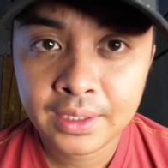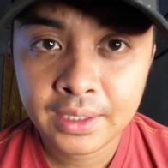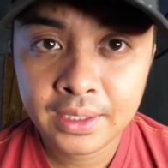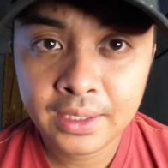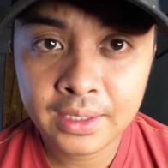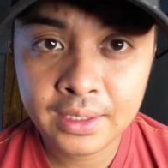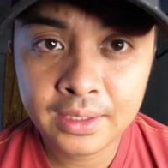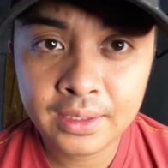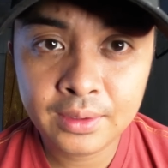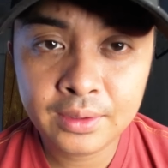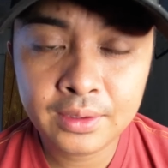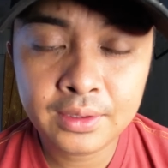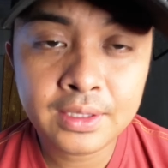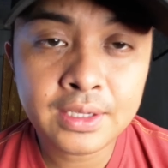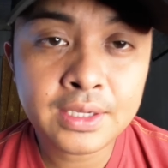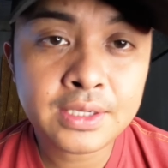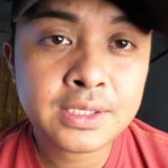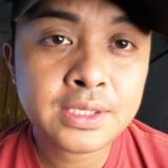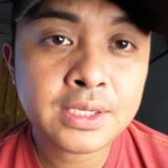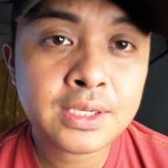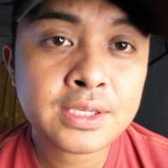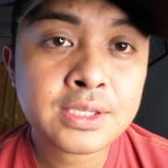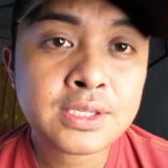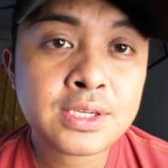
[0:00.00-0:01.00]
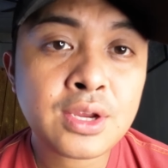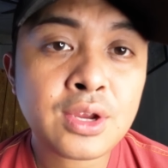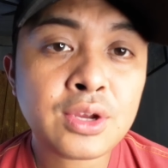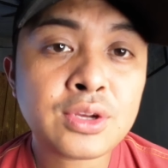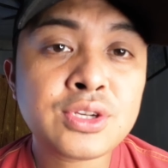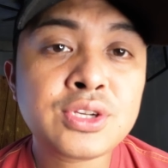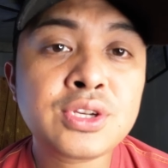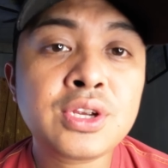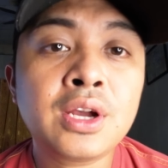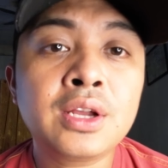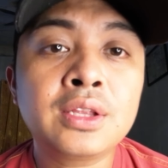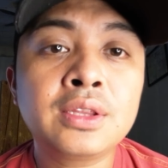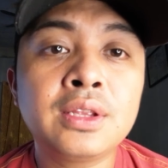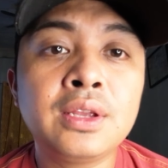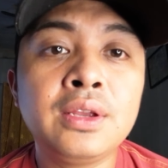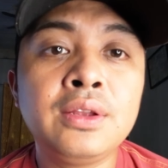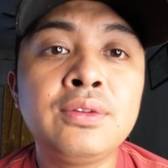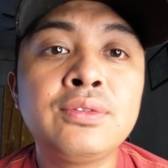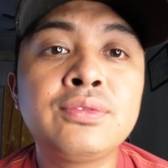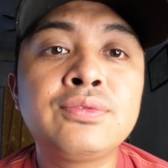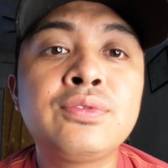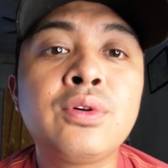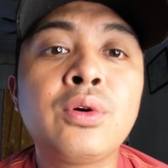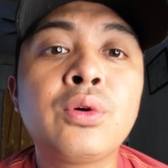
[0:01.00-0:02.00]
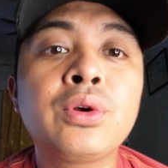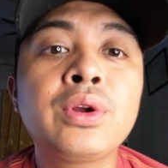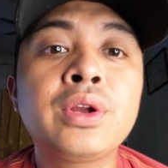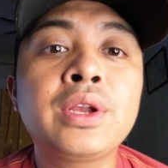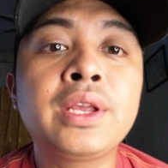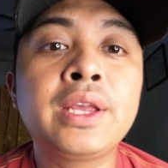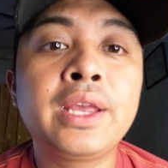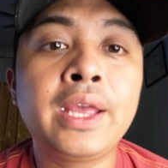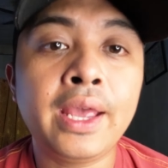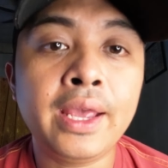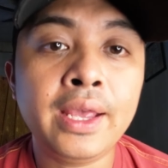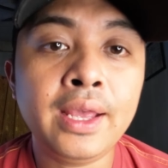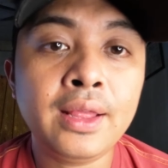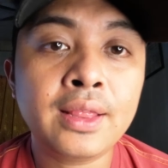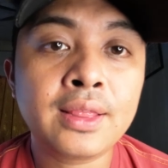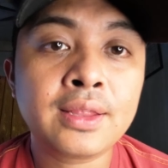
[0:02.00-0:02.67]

and this is shot in 4K